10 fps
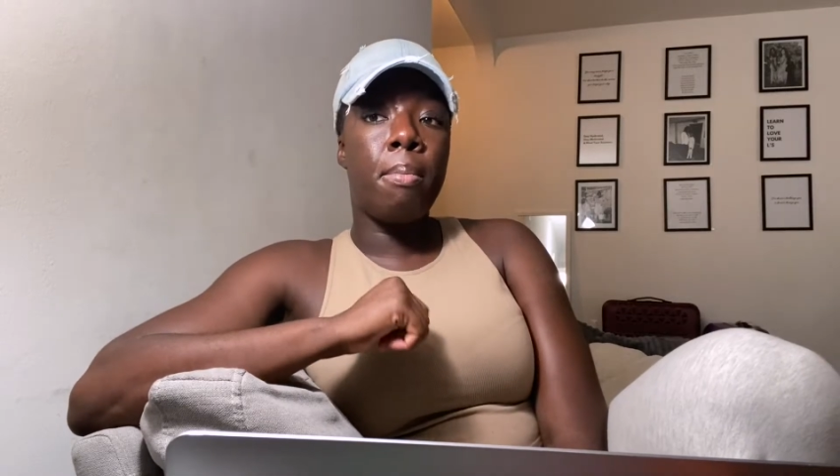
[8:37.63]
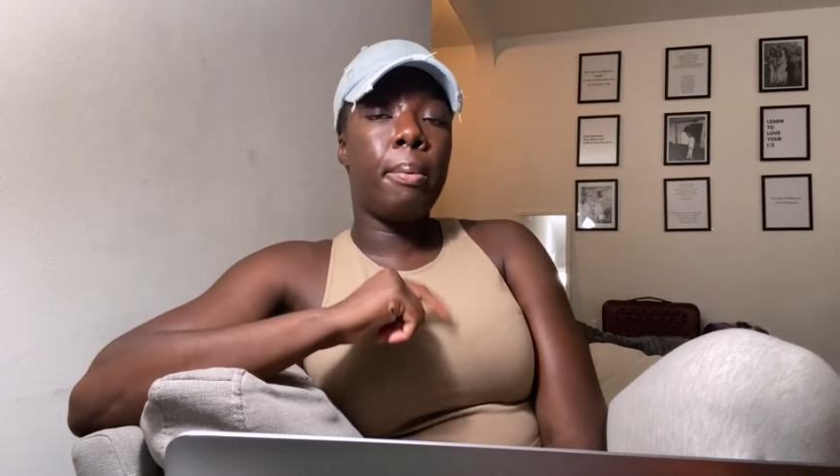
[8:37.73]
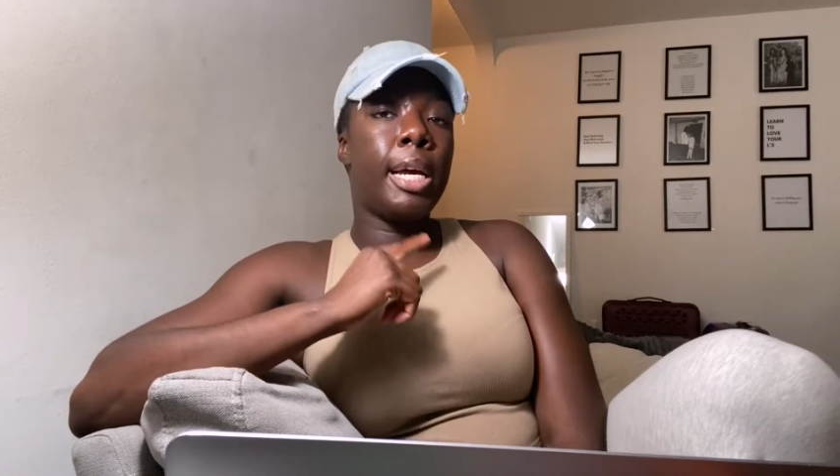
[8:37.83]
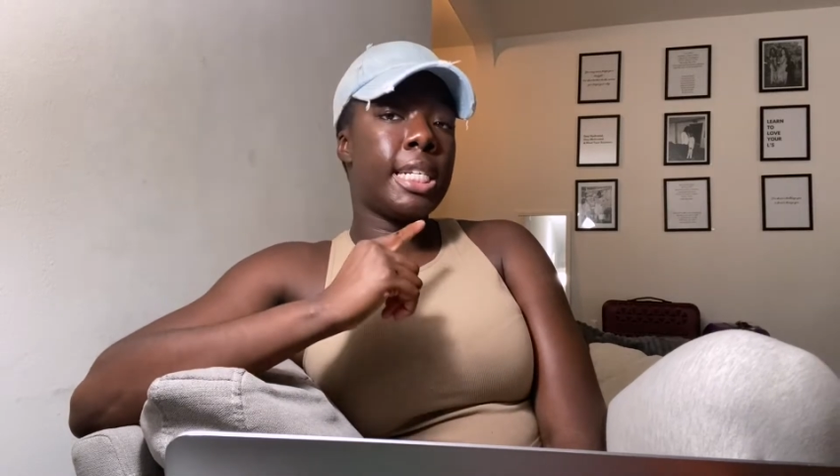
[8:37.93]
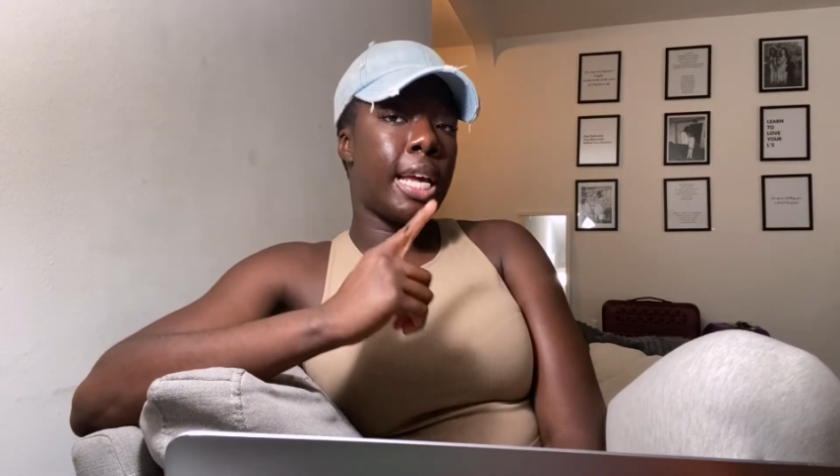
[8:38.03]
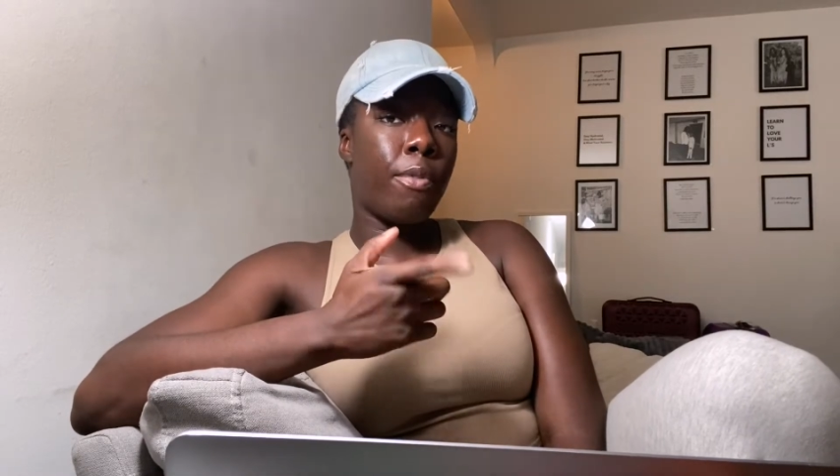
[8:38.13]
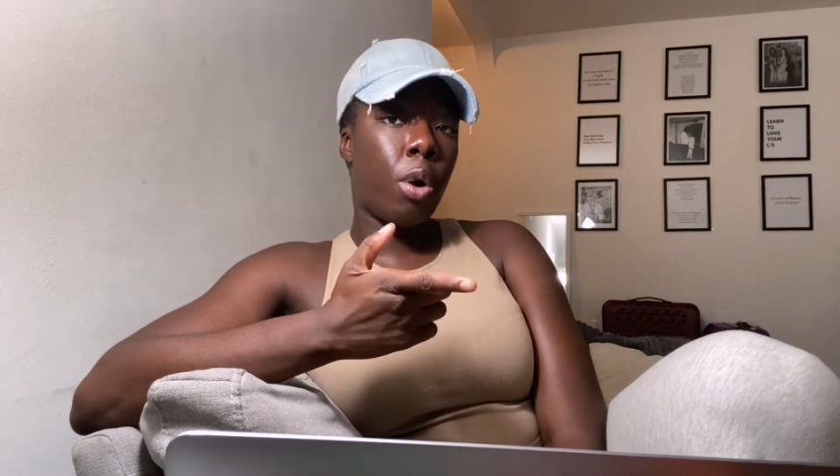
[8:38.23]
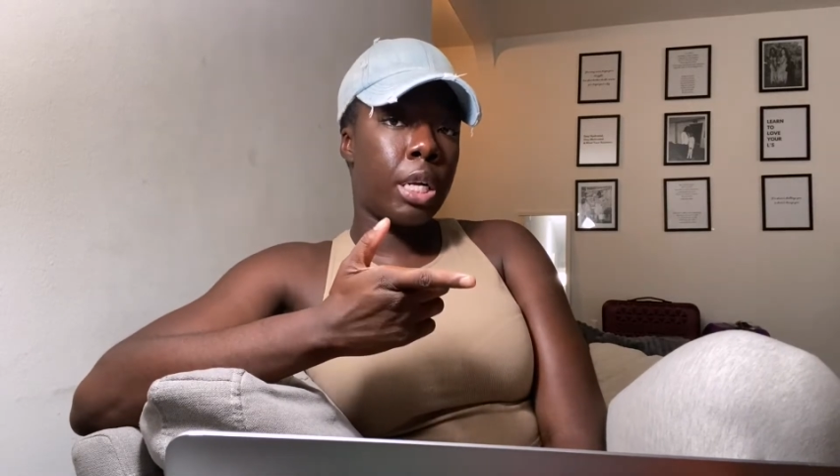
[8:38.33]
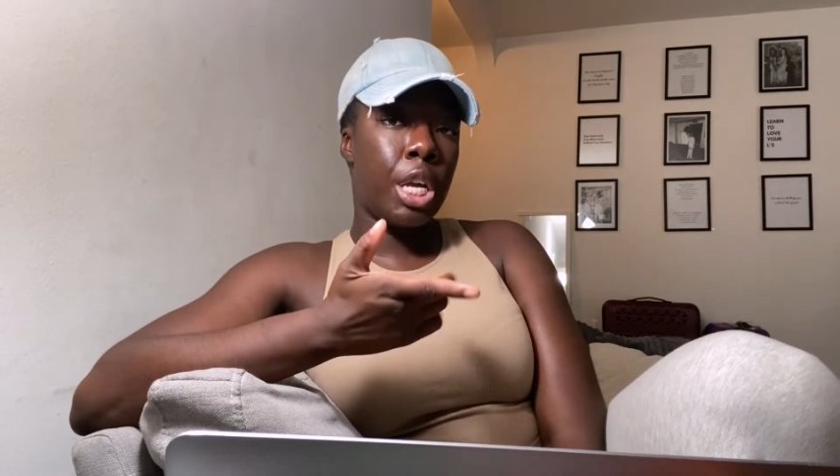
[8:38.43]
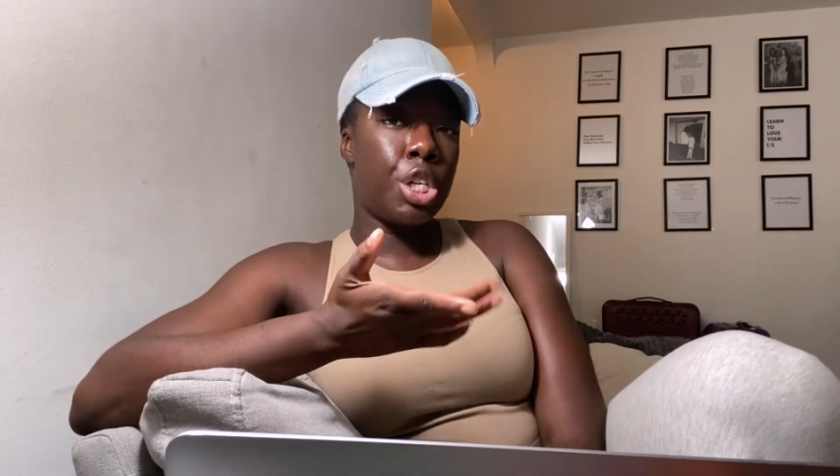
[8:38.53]
but because I have
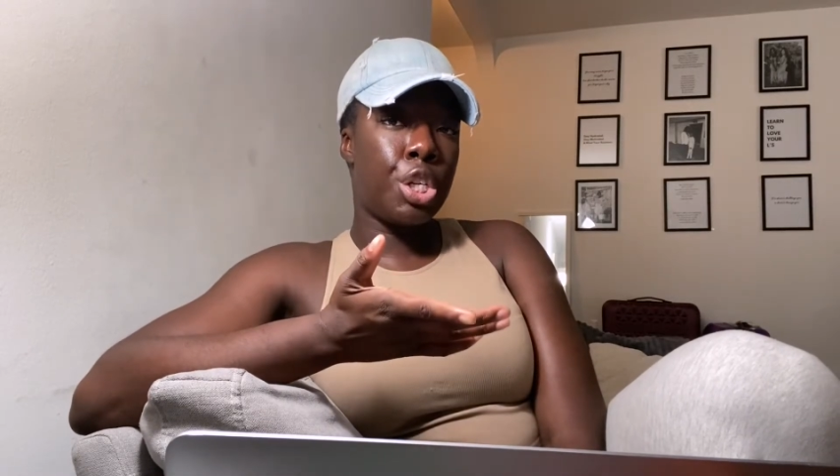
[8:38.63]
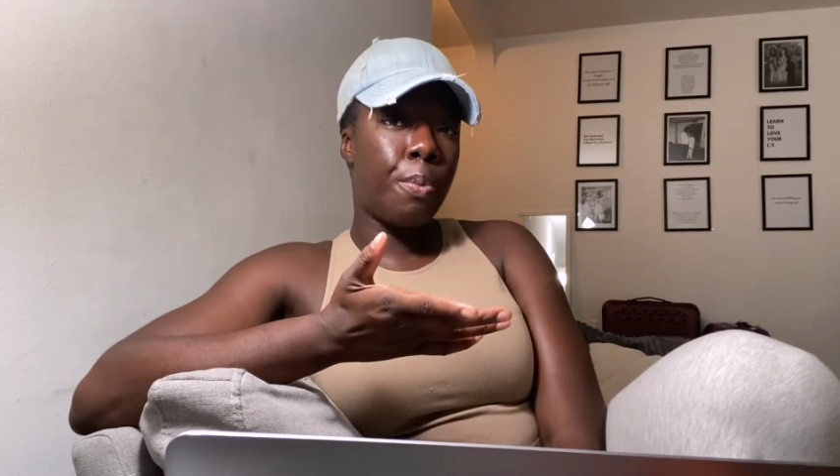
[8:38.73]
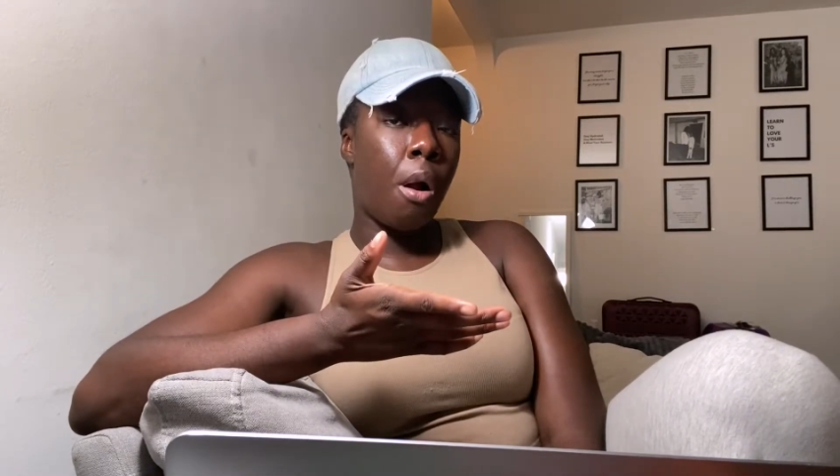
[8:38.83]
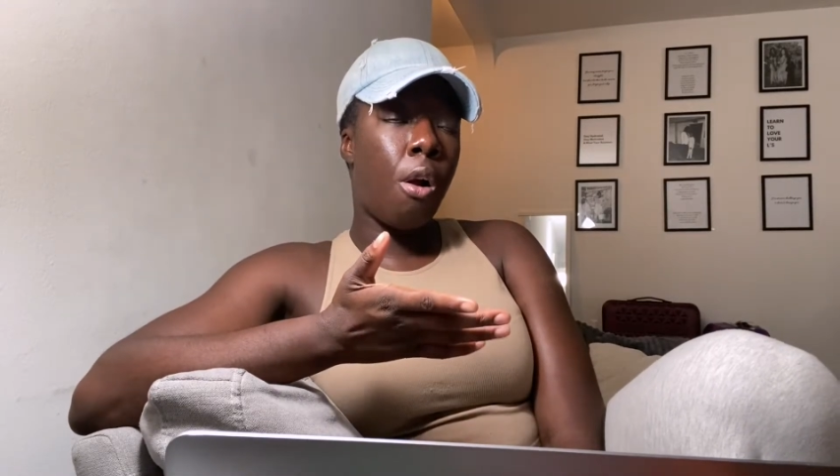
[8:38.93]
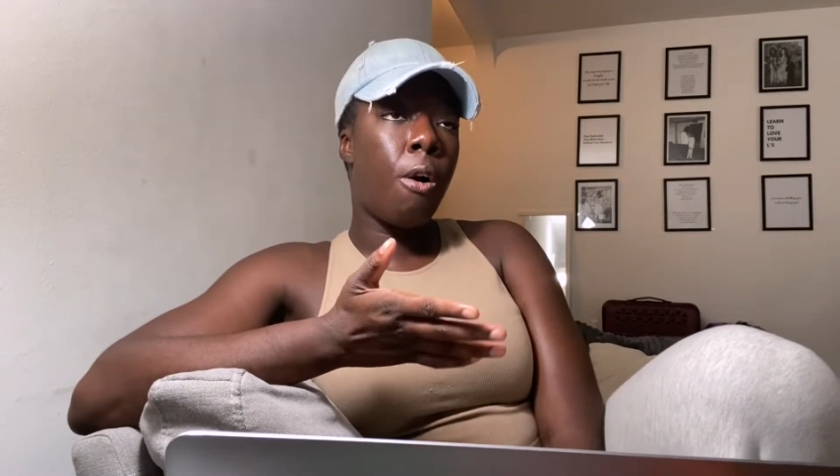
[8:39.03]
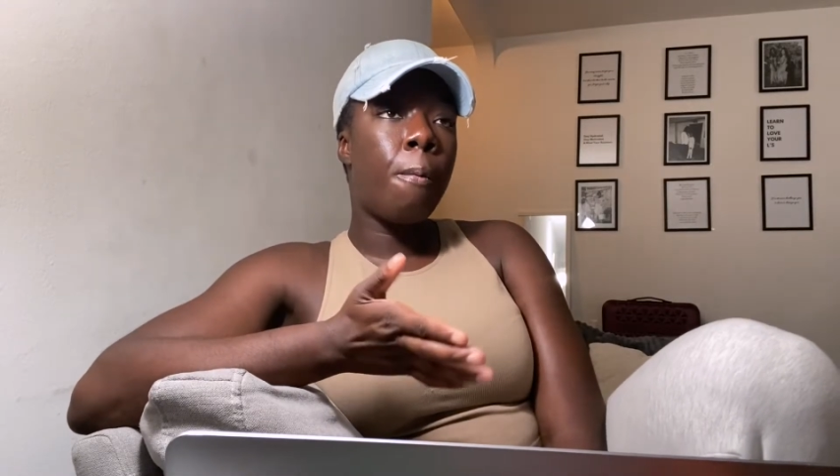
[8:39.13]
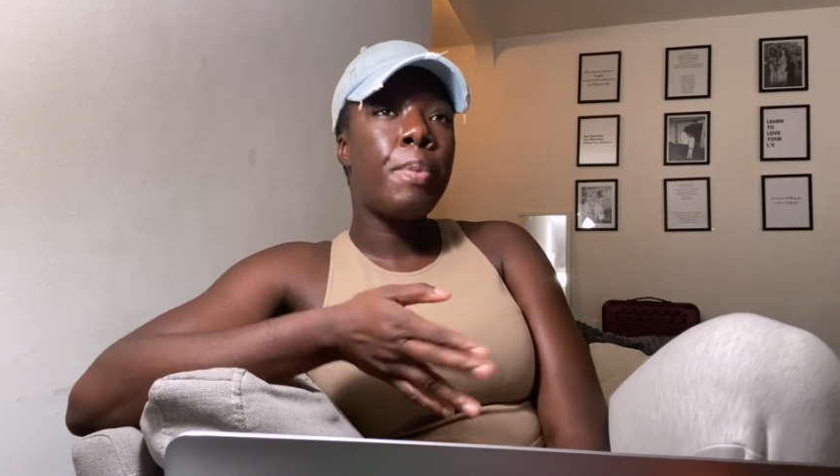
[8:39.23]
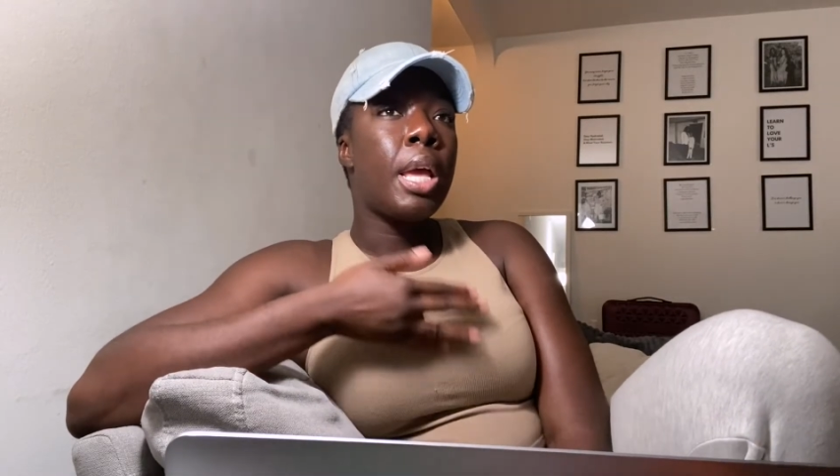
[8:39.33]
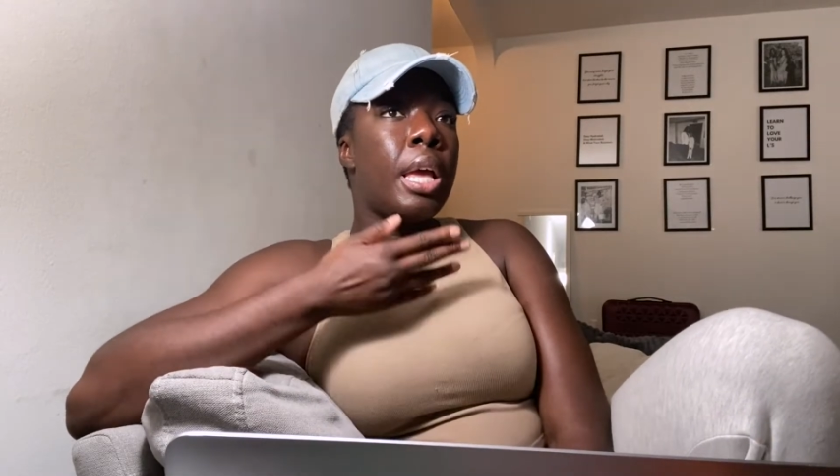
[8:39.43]
orientation tomorrow,